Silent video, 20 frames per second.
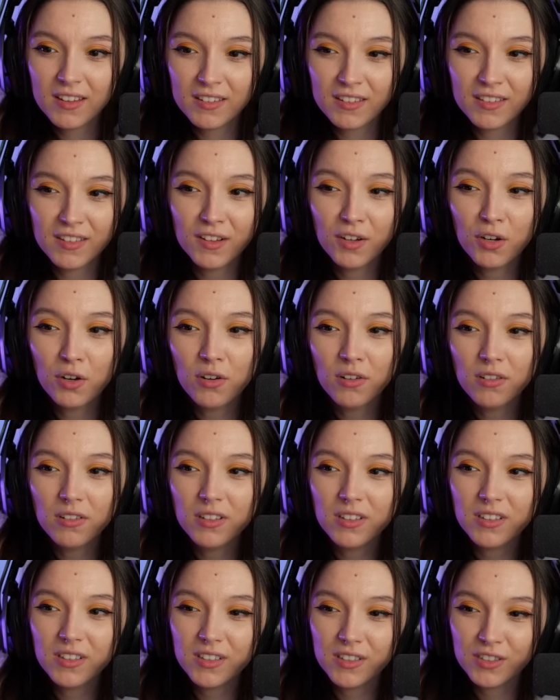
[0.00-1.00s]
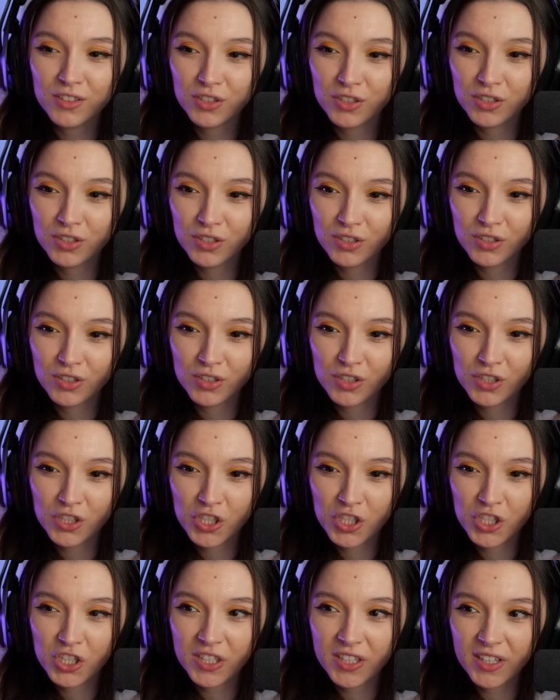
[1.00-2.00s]
The whole uh,
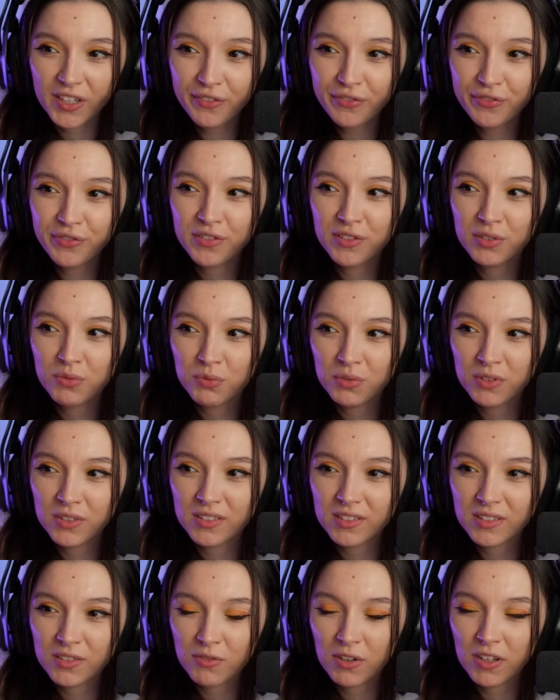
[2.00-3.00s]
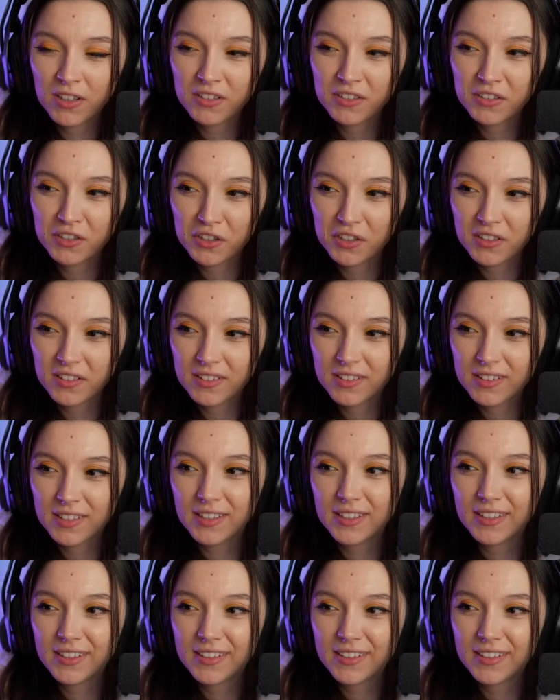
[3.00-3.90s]
shift was quite crazy.